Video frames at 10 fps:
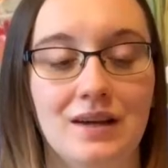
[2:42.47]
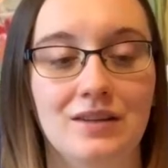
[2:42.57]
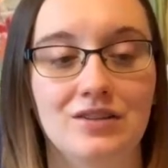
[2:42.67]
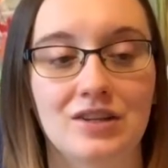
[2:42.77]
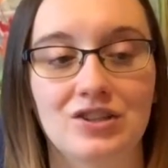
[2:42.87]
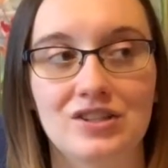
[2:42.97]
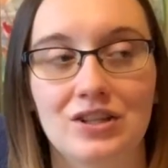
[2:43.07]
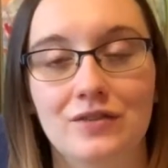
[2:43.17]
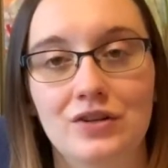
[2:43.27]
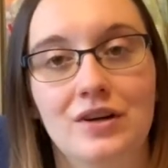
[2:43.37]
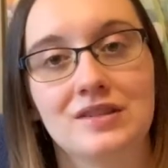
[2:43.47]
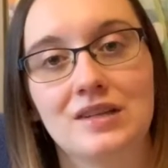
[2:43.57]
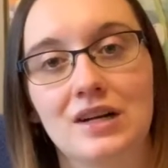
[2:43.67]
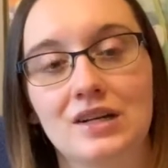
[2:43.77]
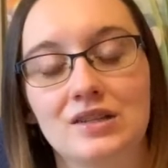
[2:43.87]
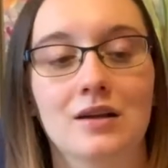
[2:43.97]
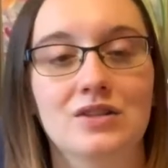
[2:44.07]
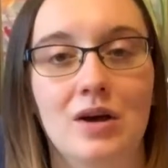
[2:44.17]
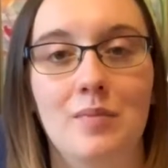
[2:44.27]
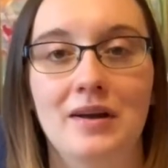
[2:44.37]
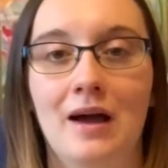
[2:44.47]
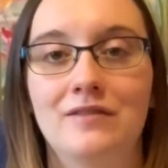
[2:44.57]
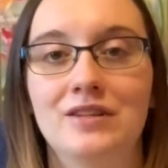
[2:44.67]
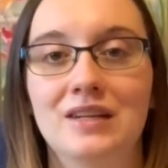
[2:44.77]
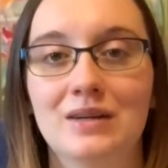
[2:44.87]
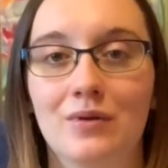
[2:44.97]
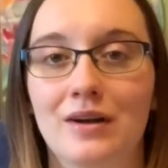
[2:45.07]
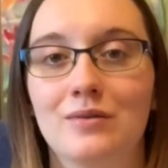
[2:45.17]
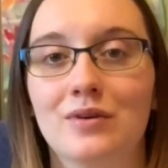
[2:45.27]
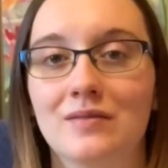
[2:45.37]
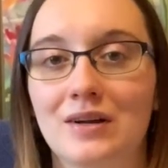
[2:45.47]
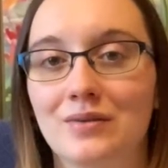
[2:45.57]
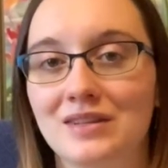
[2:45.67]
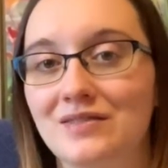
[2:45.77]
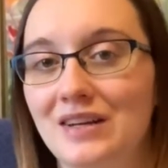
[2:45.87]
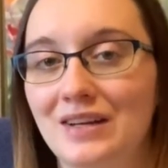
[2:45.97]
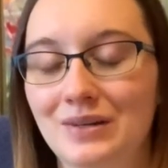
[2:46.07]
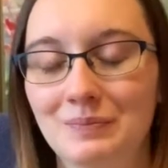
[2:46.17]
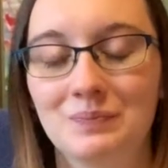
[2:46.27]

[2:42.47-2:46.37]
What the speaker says: There's actually still a few downstairs, so I might have to eat one when I'm done with this video.